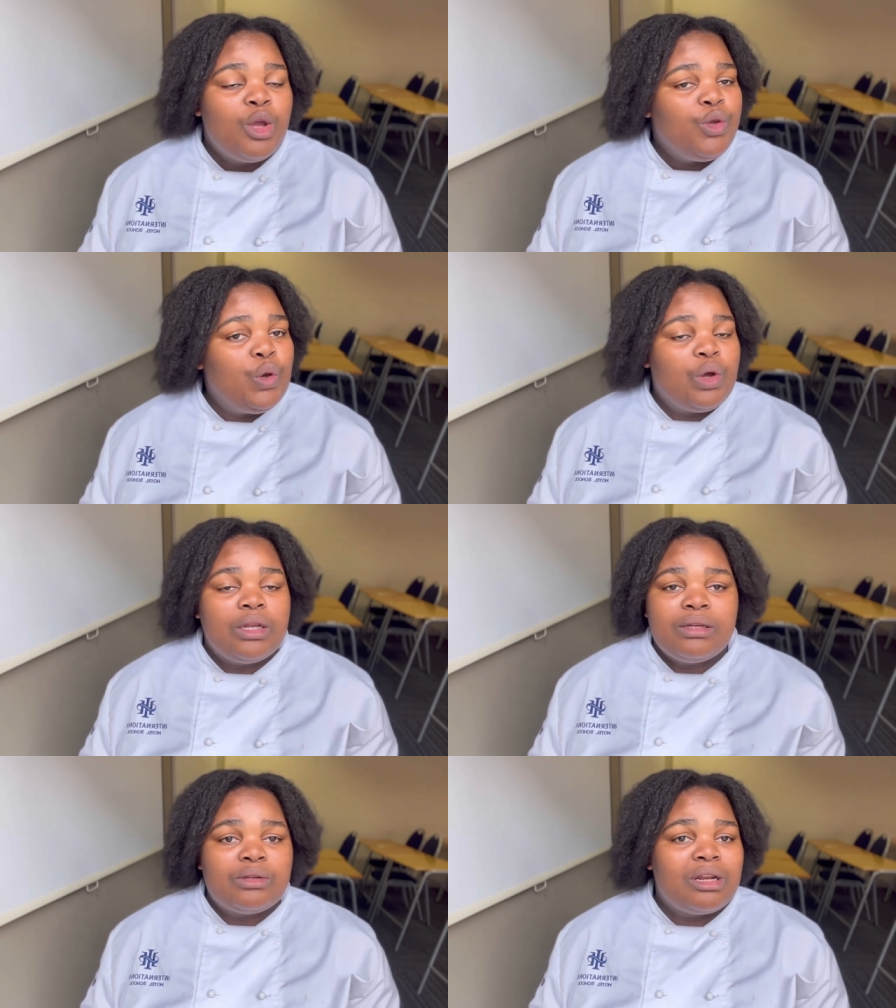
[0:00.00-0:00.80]
you're gonna
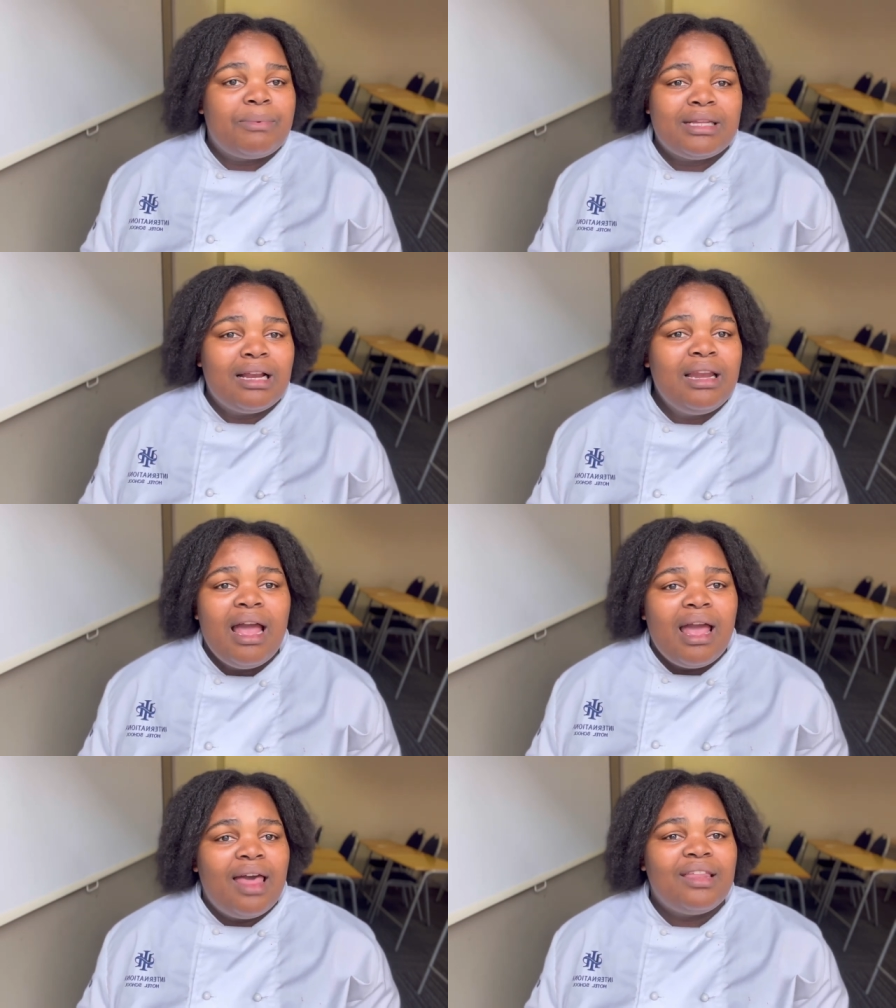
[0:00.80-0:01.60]
it's gonna be done
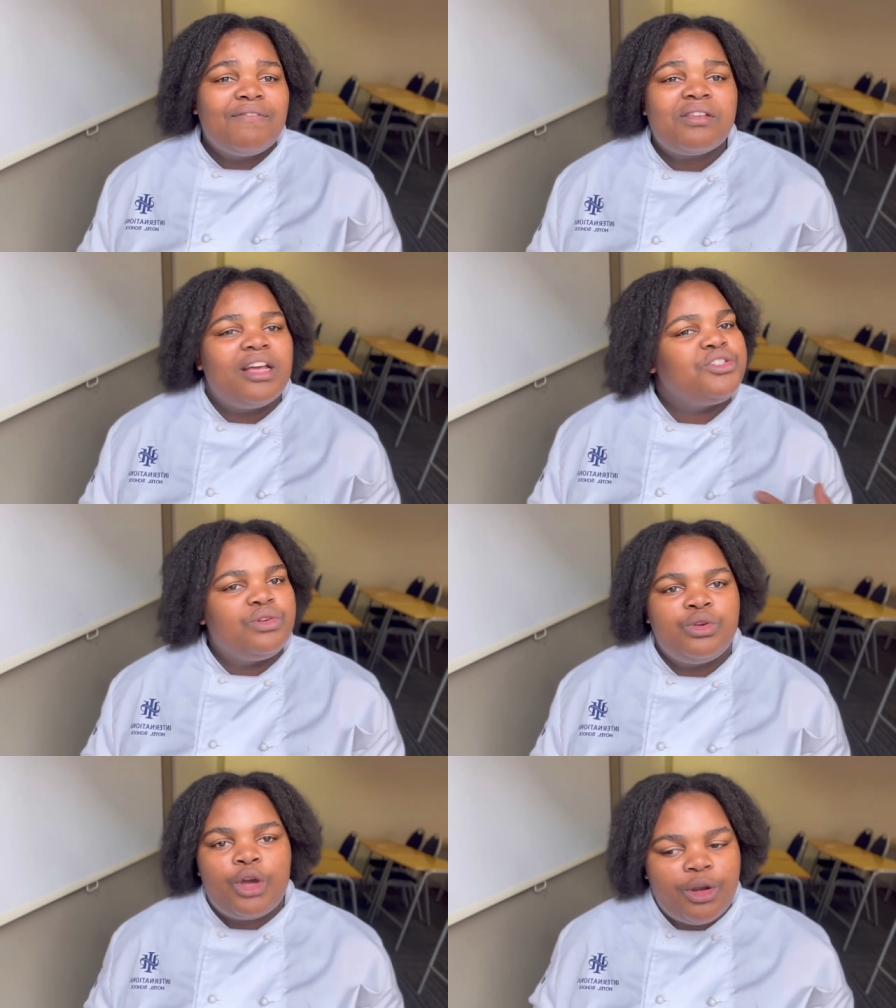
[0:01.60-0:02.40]
and after that you,
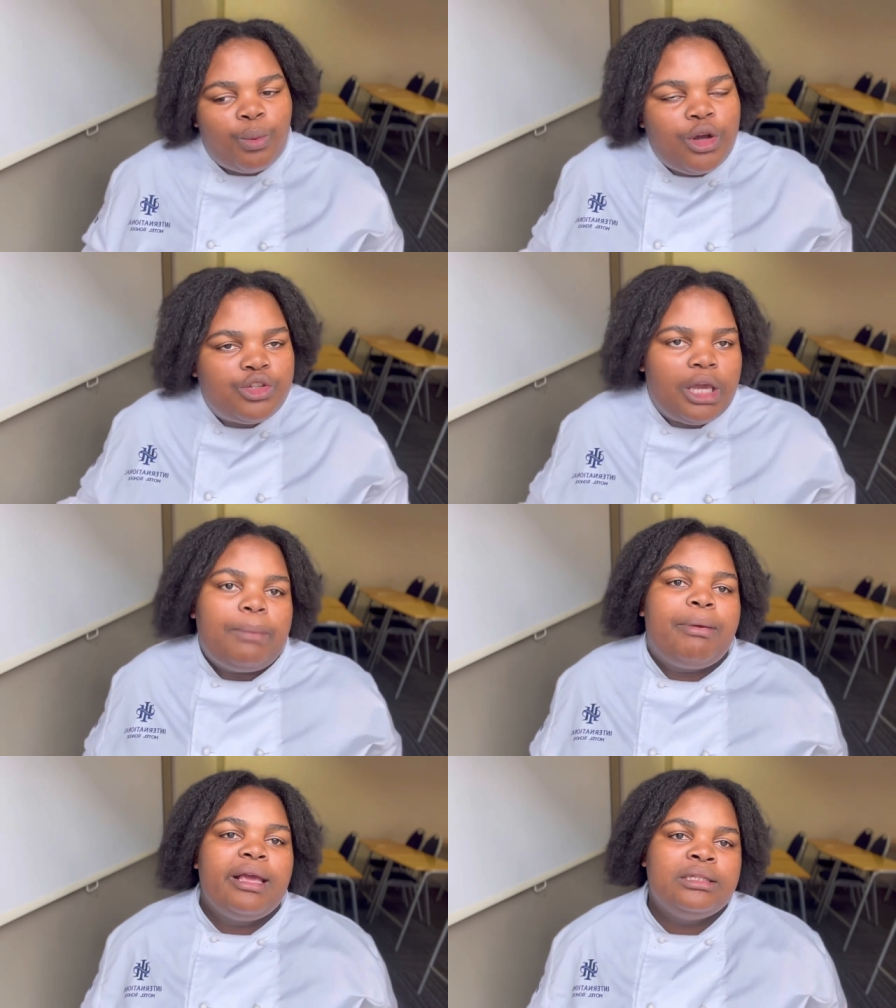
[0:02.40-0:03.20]
you can work to
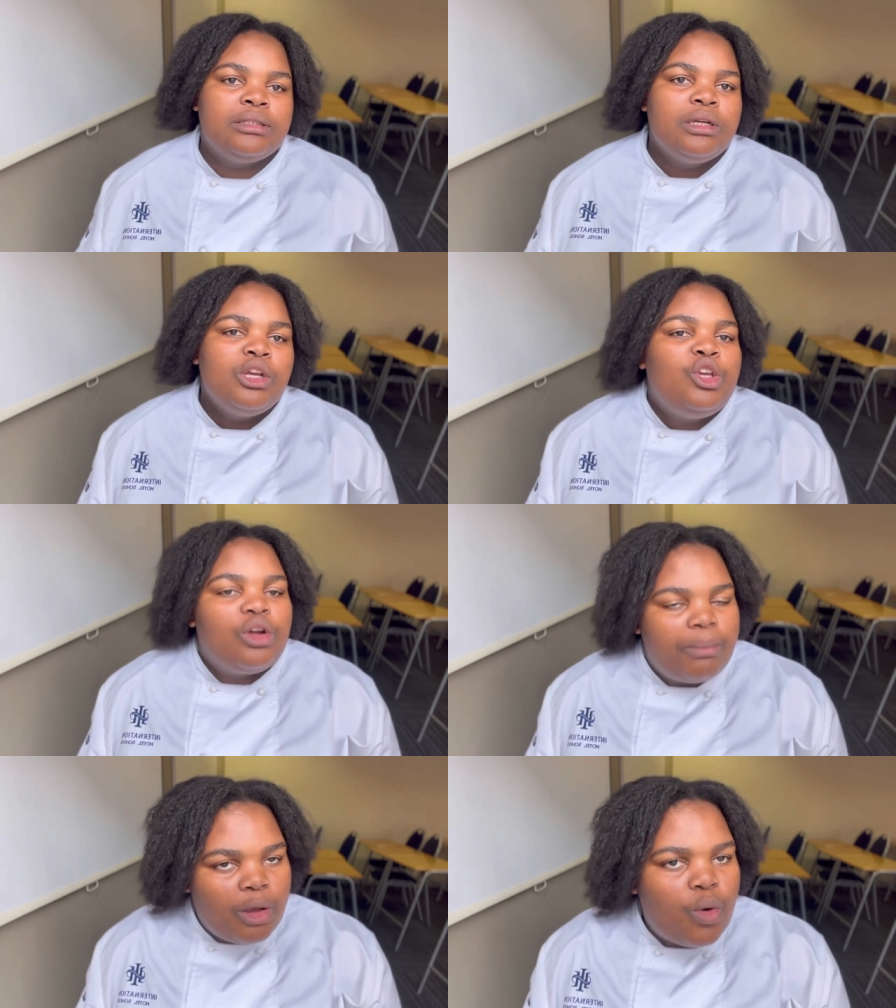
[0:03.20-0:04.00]
get paid you're
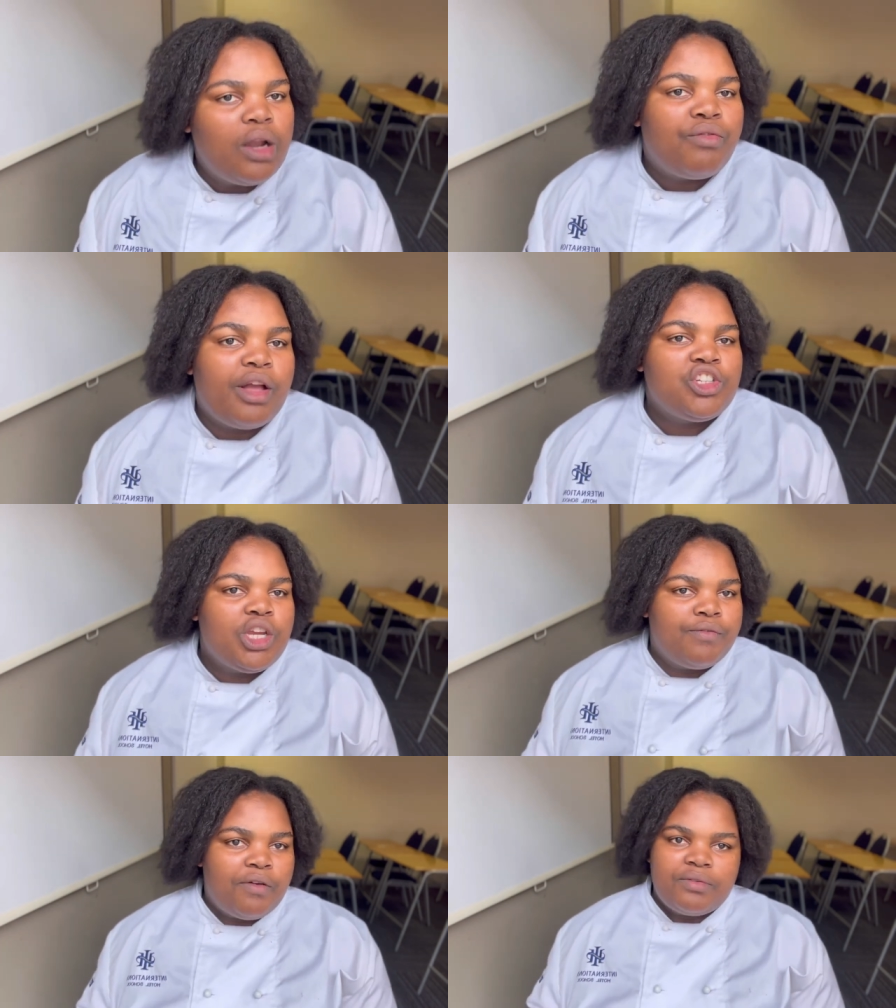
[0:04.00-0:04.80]
gonna be a qualified
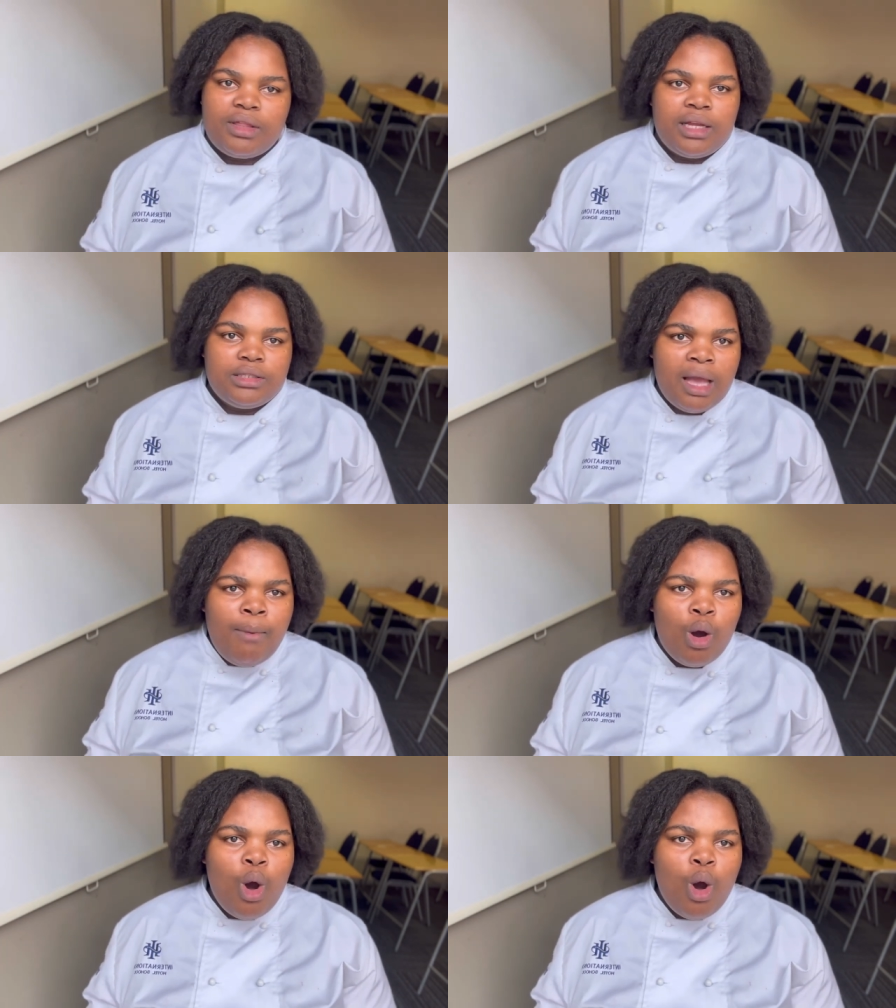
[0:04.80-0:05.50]
chef after that yep